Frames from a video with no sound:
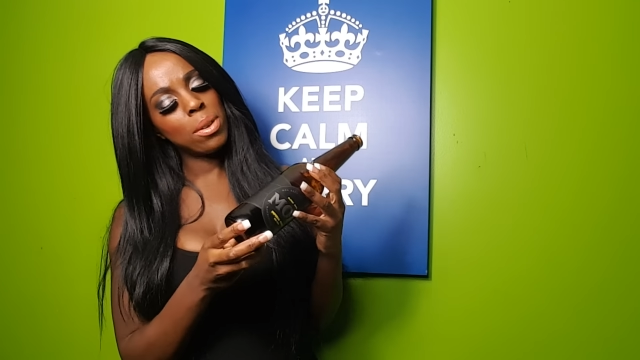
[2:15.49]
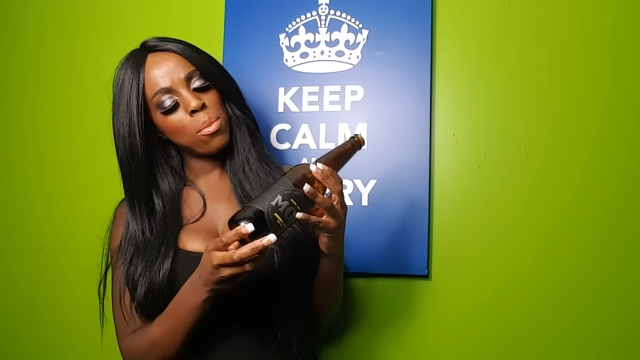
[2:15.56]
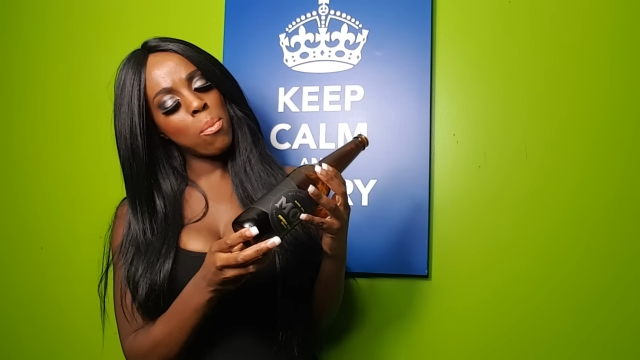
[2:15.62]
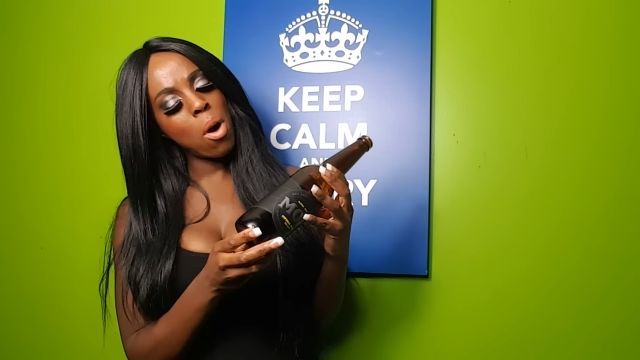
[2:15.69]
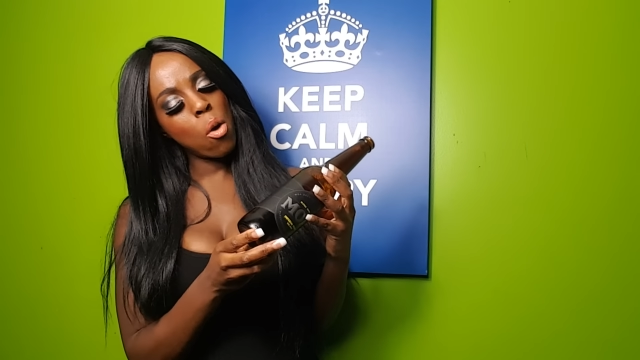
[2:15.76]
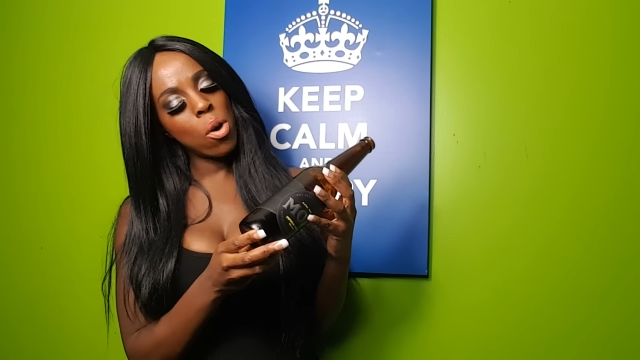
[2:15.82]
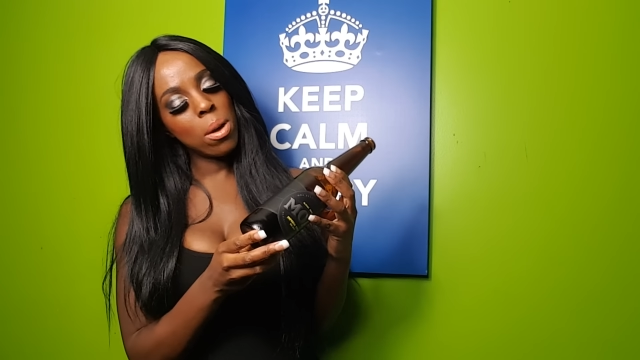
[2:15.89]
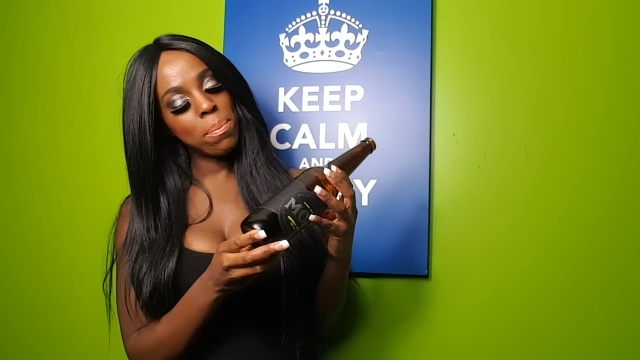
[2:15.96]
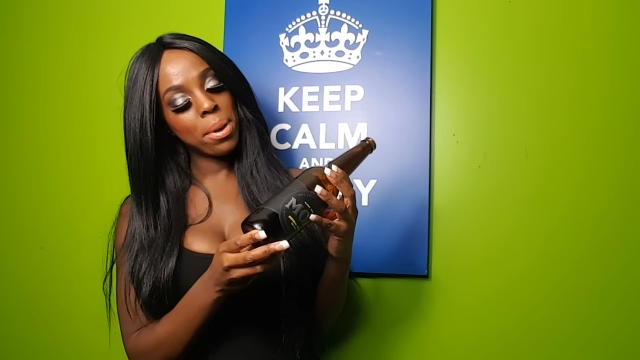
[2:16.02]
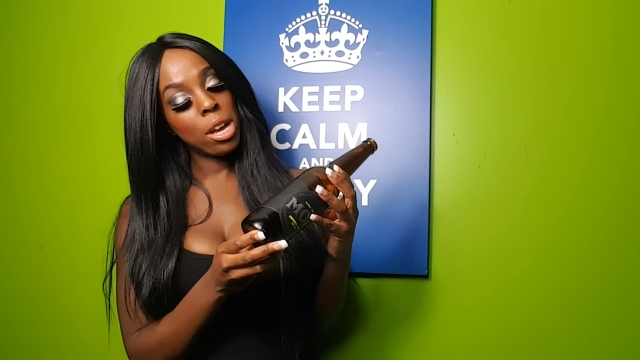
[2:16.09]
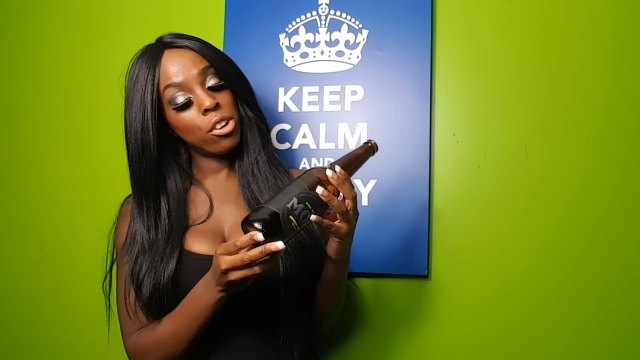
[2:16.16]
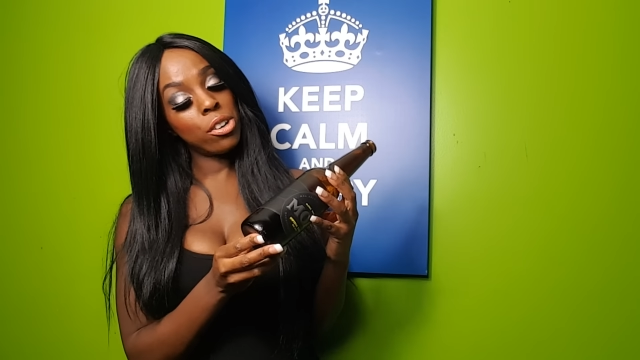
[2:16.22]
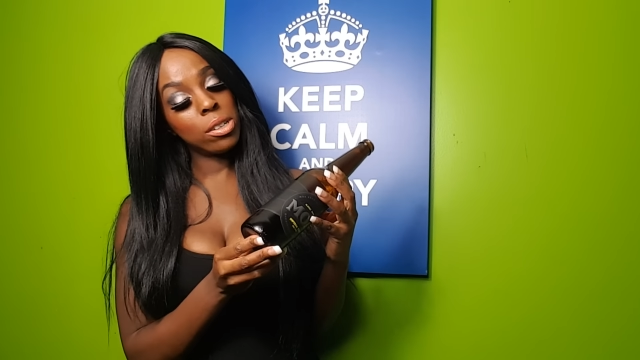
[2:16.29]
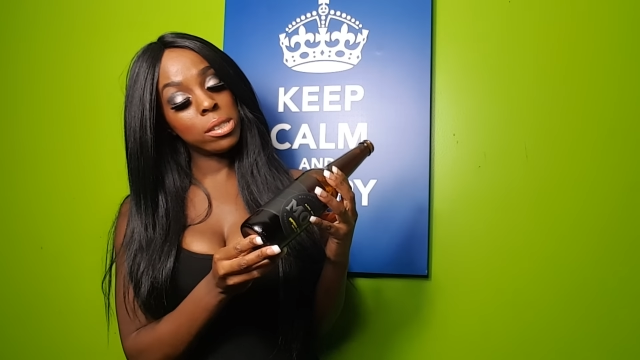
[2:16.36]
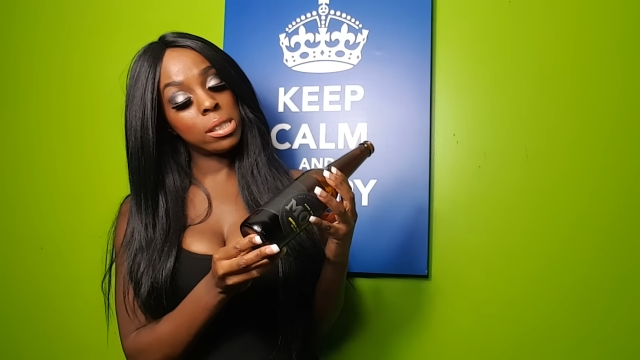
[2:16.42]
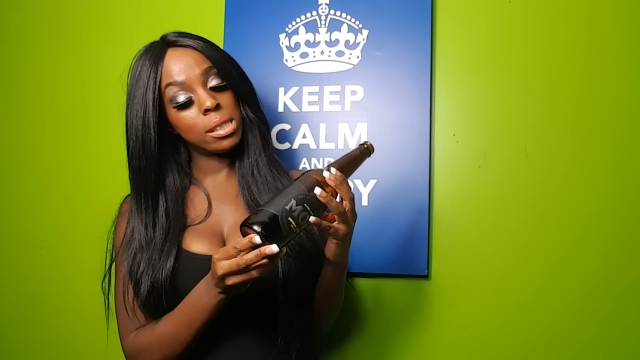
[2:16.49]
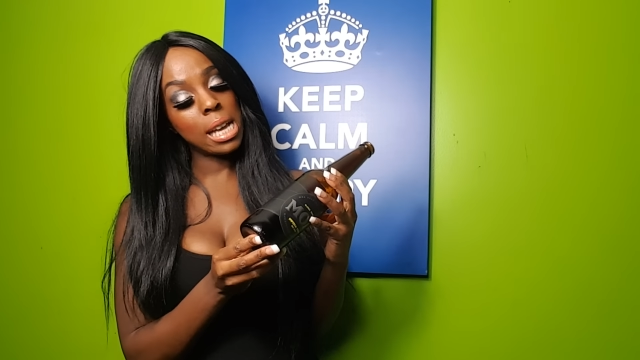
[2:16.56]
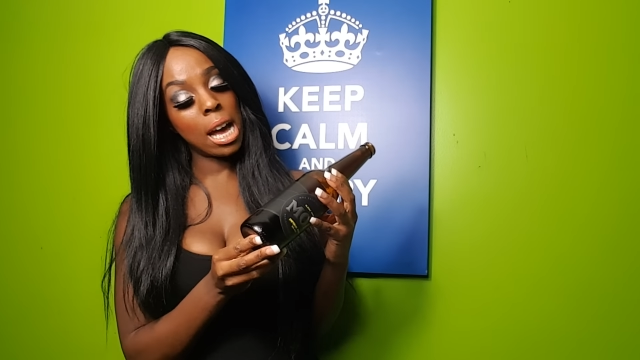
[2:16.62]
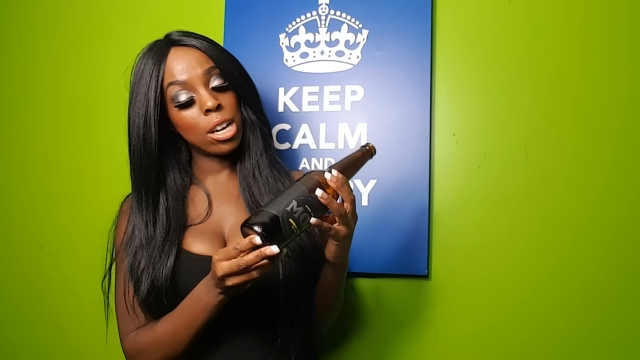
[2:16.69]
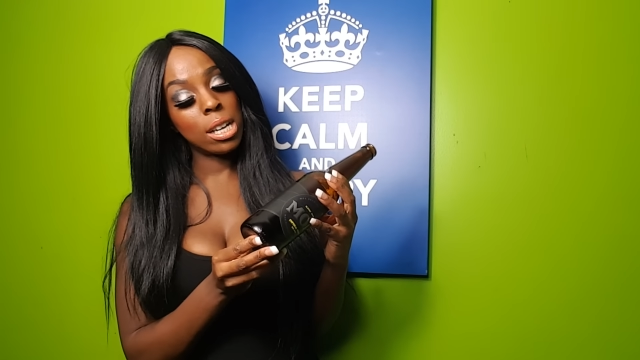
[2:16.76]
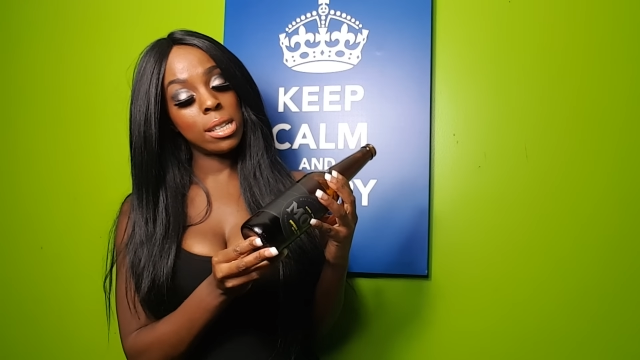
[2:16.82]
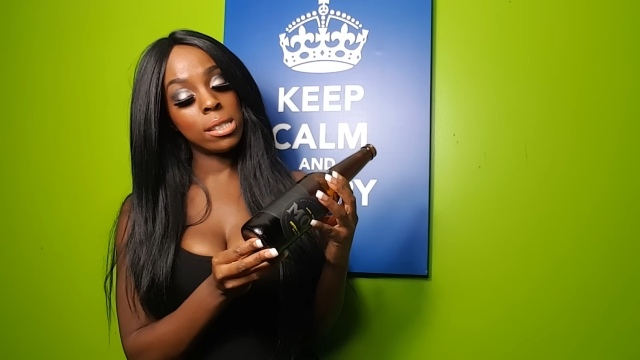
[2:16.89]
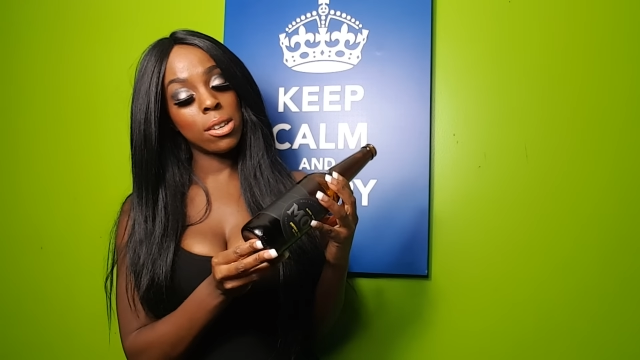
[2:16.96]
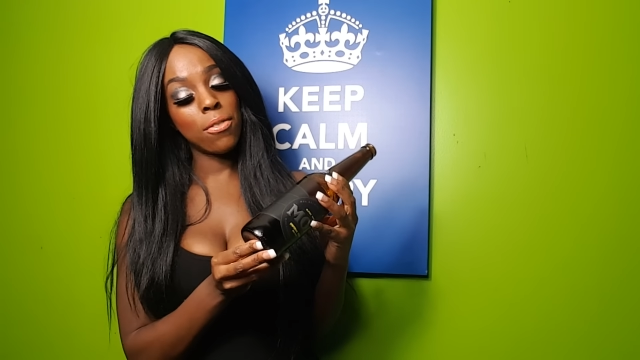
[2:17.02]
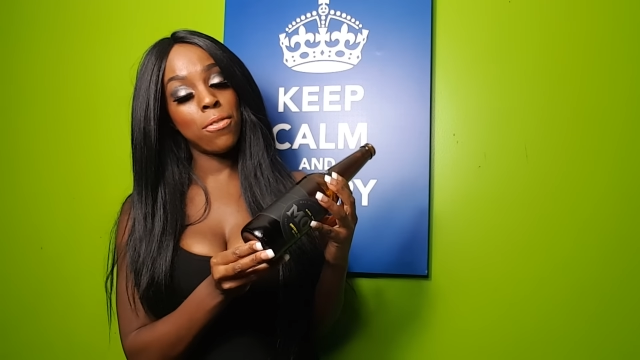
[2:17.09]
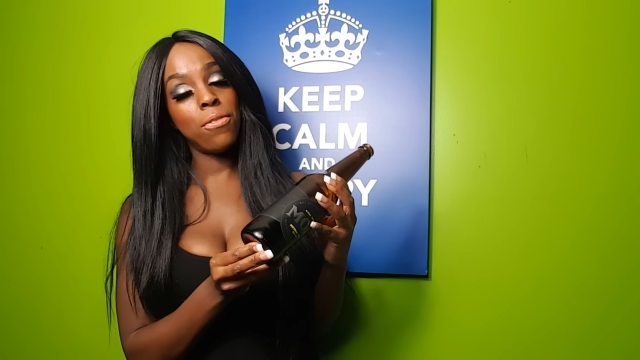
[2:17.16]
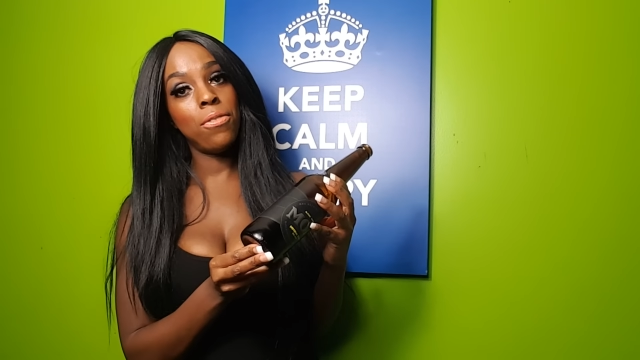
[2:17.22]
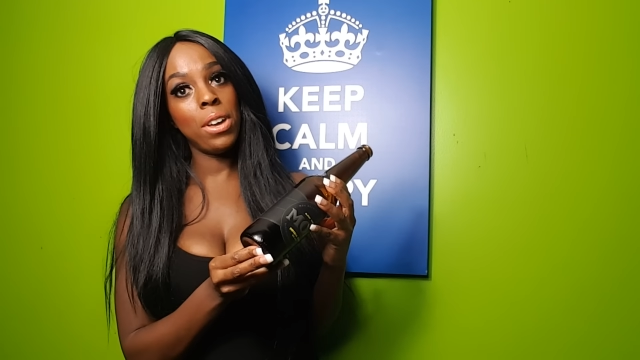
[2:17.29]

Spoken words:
Moa Imperial Stout is a